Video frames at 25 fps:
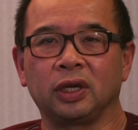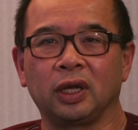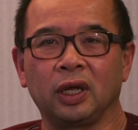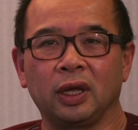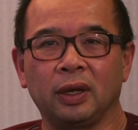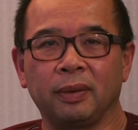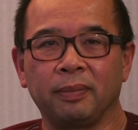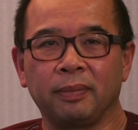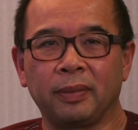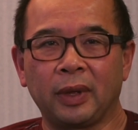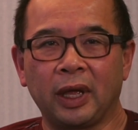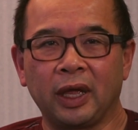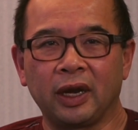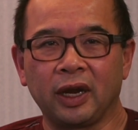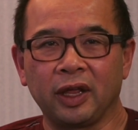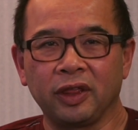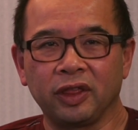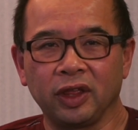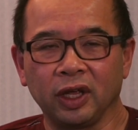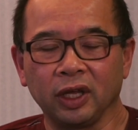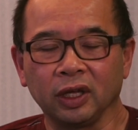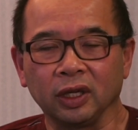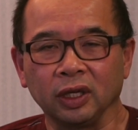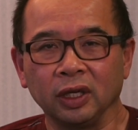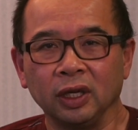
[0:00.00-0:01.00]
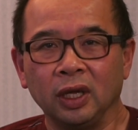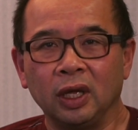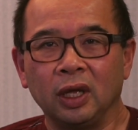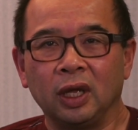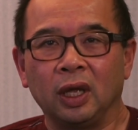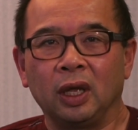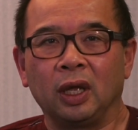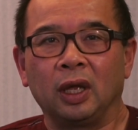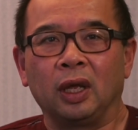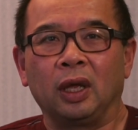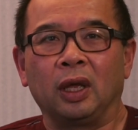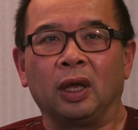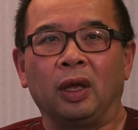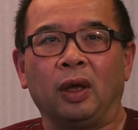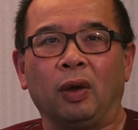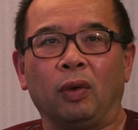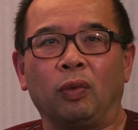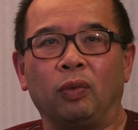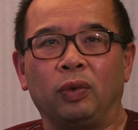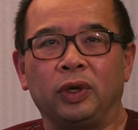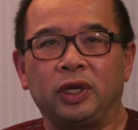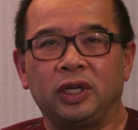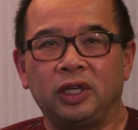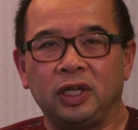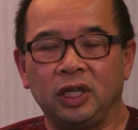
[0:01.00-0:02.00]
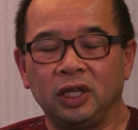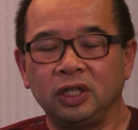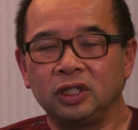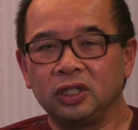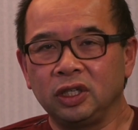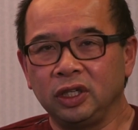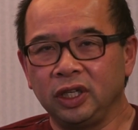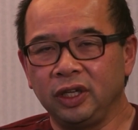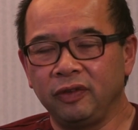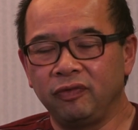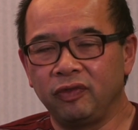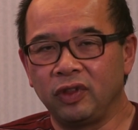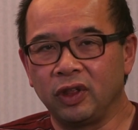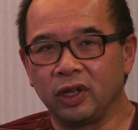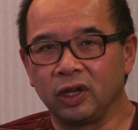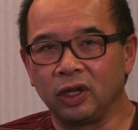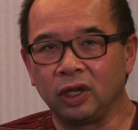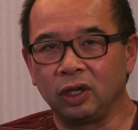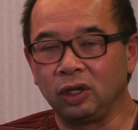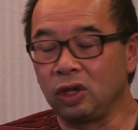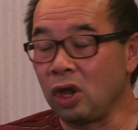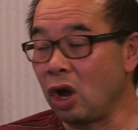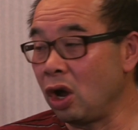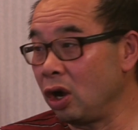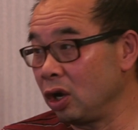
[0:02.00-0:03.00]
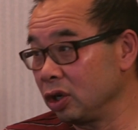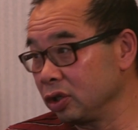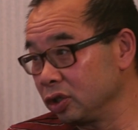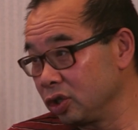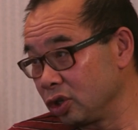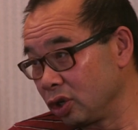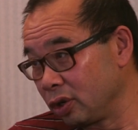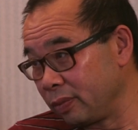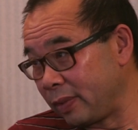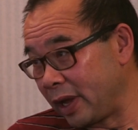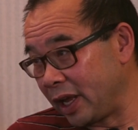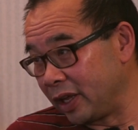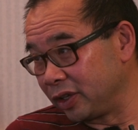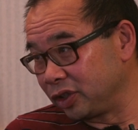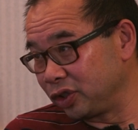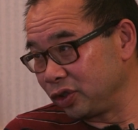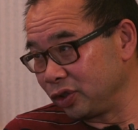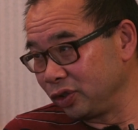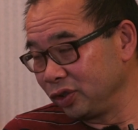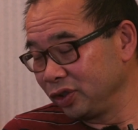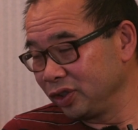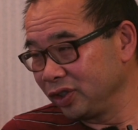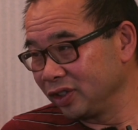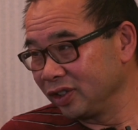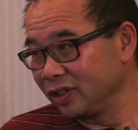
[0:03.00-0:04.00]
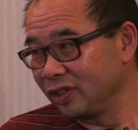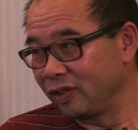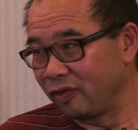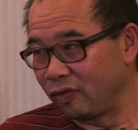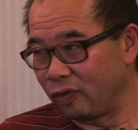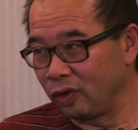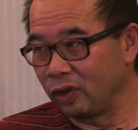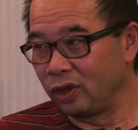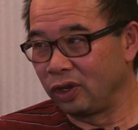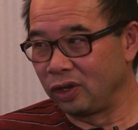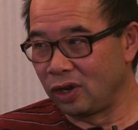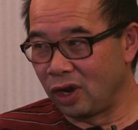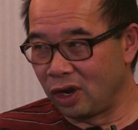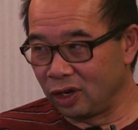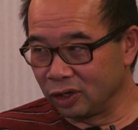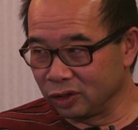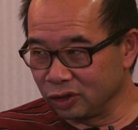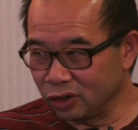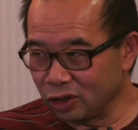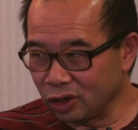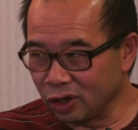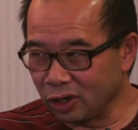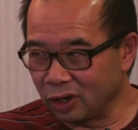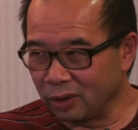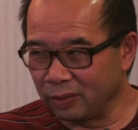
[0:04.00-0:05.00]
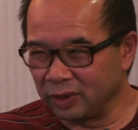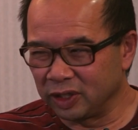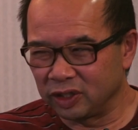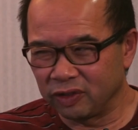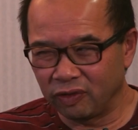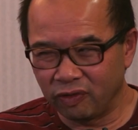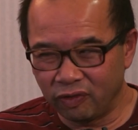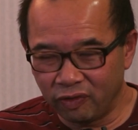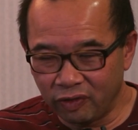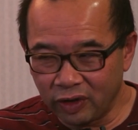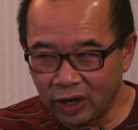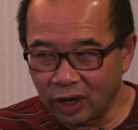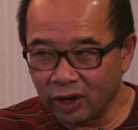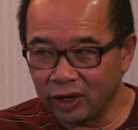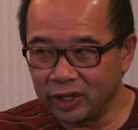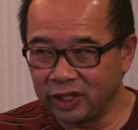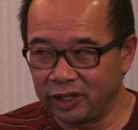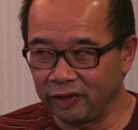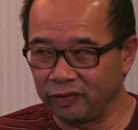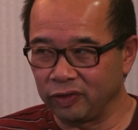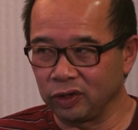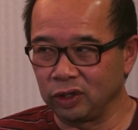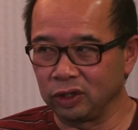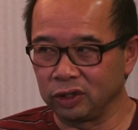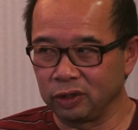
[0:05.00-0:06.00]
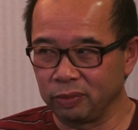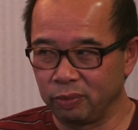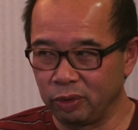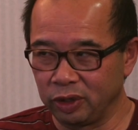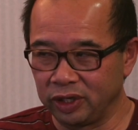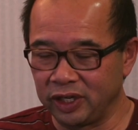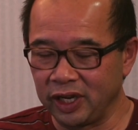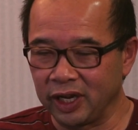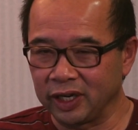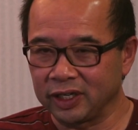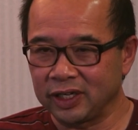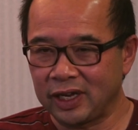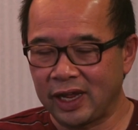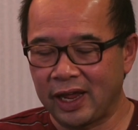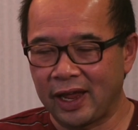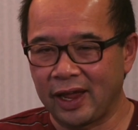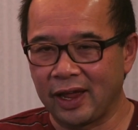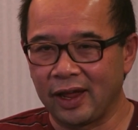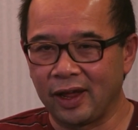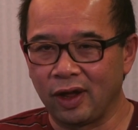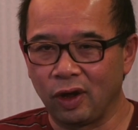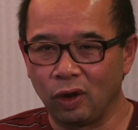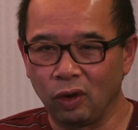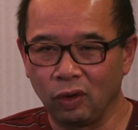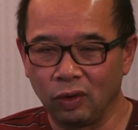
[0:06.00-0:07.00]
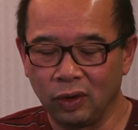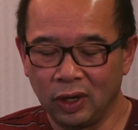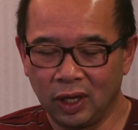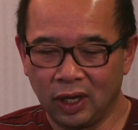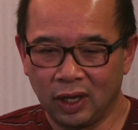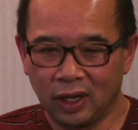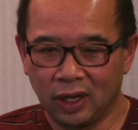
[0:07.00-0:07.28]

And I think we need to leave the long-term answers for the long term. It's very difficult to predict how